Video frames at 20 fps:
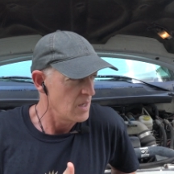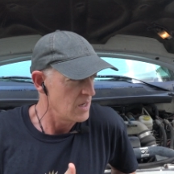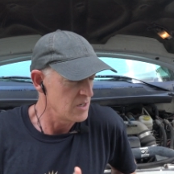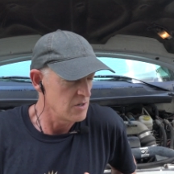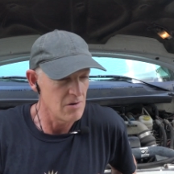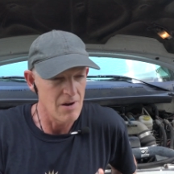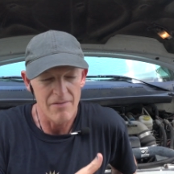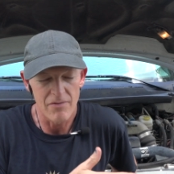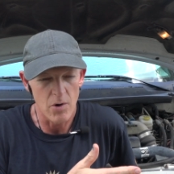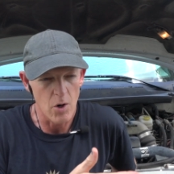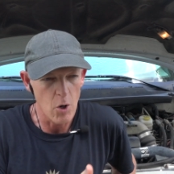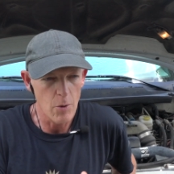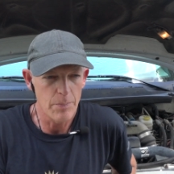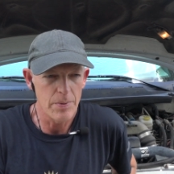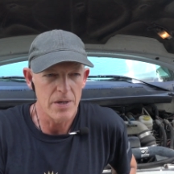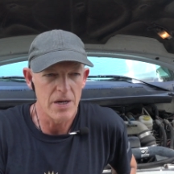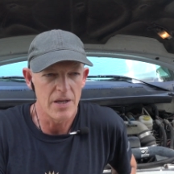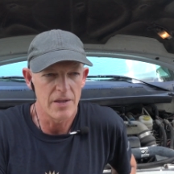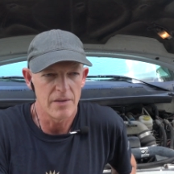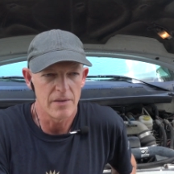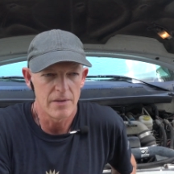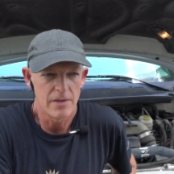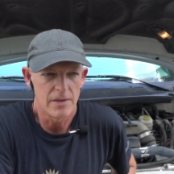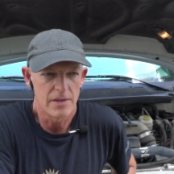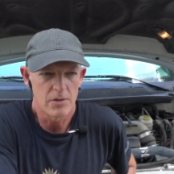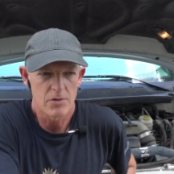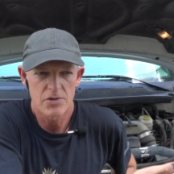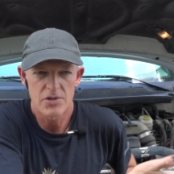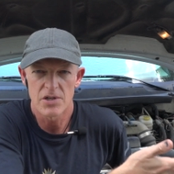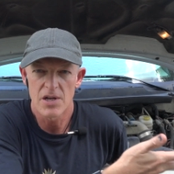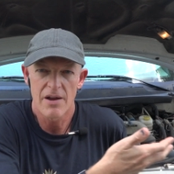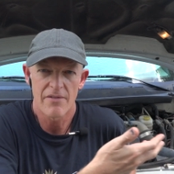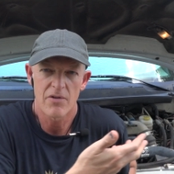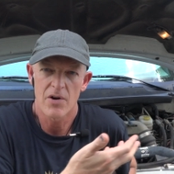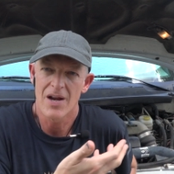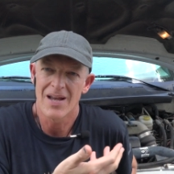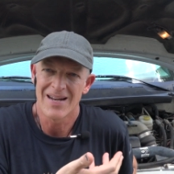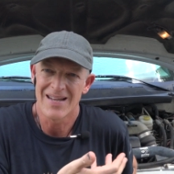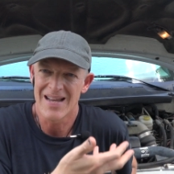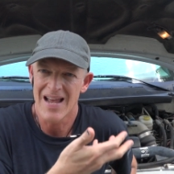and you never open it, there's
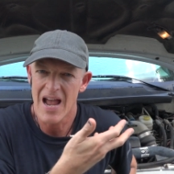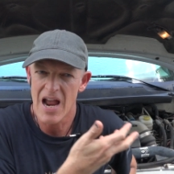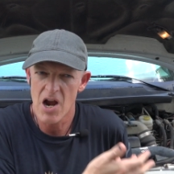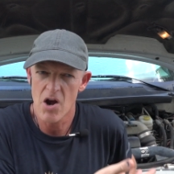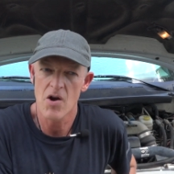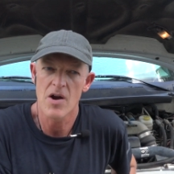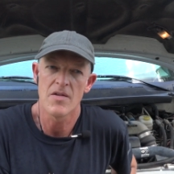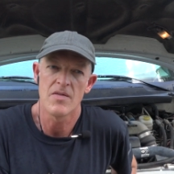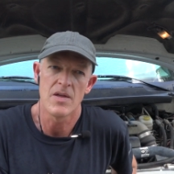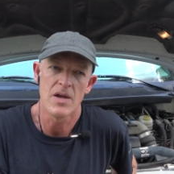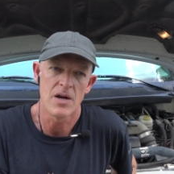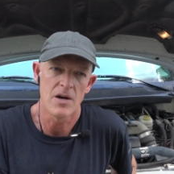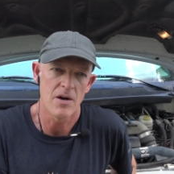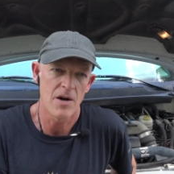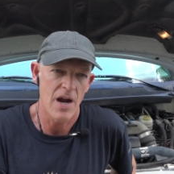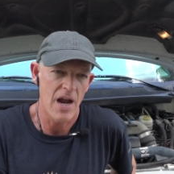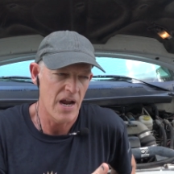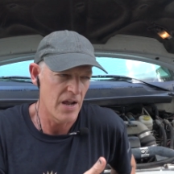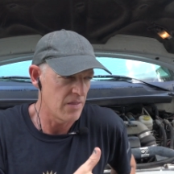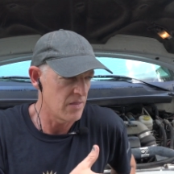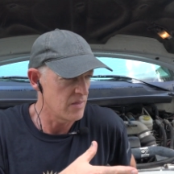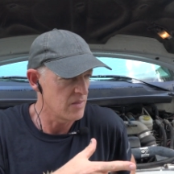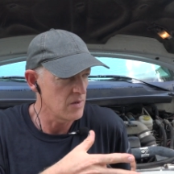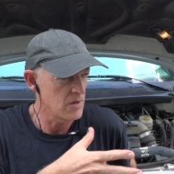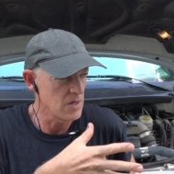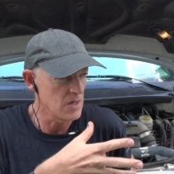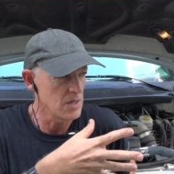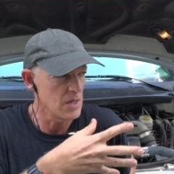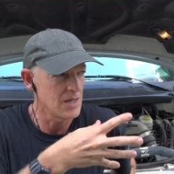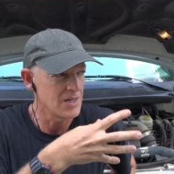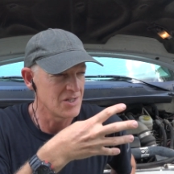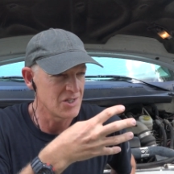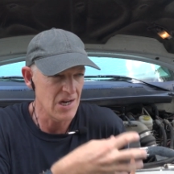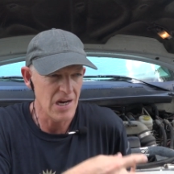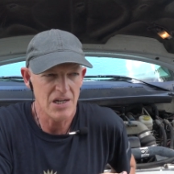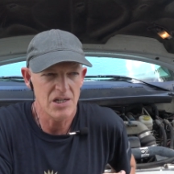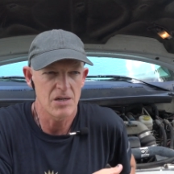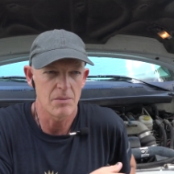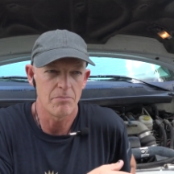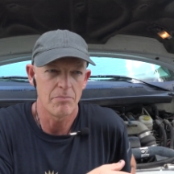never any air in there and the
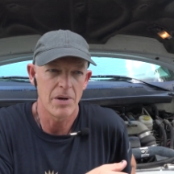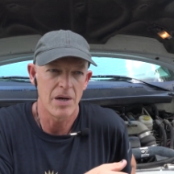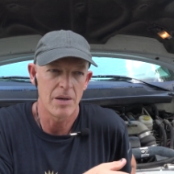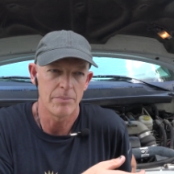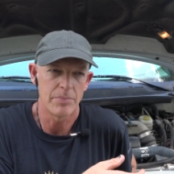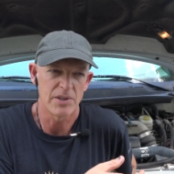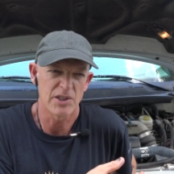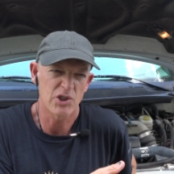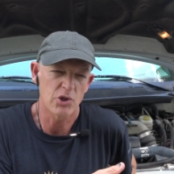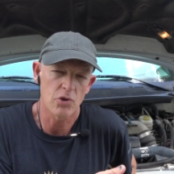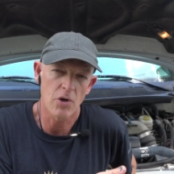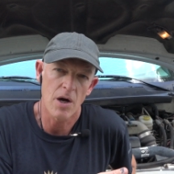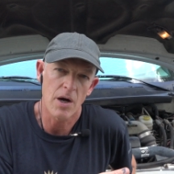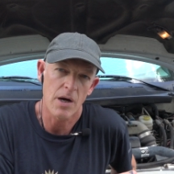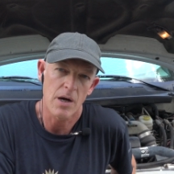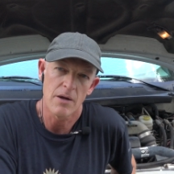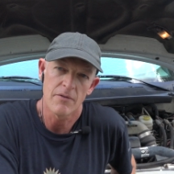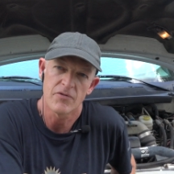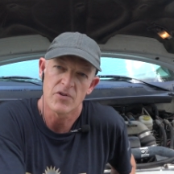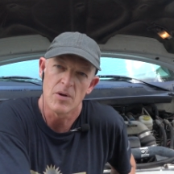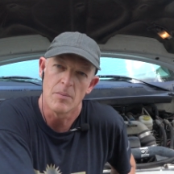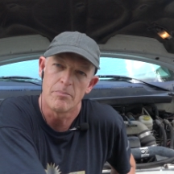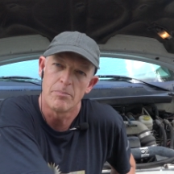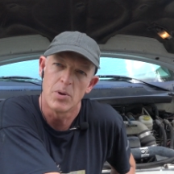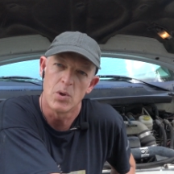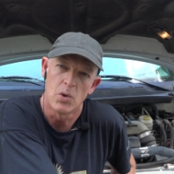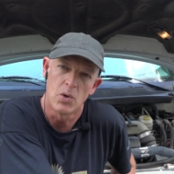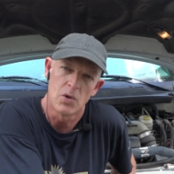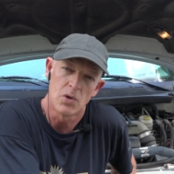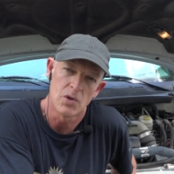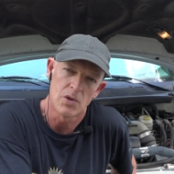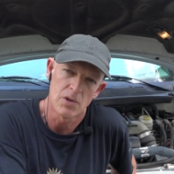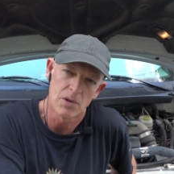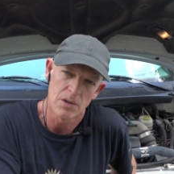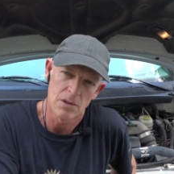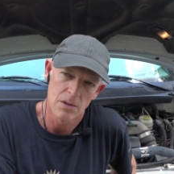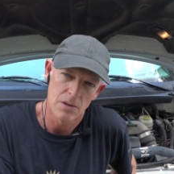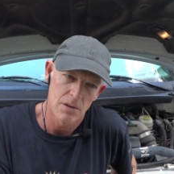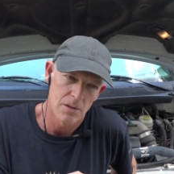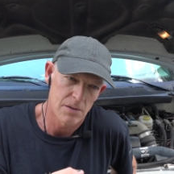injection pump is strong enough to pull,